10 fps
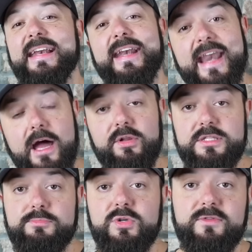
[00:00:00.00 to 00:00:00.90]
Now
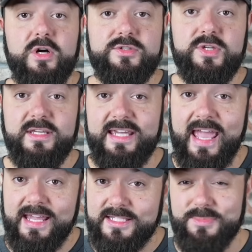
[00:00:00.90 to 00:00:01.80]
let's move on to the
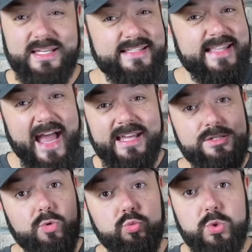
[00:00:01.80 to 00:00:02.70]
case, because that
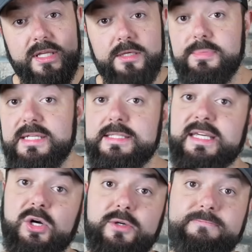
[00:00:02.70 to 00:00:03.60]
is a really big
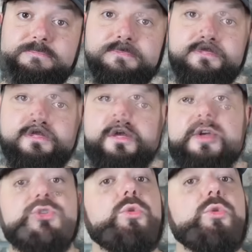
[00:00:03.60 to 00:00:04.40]
deal. So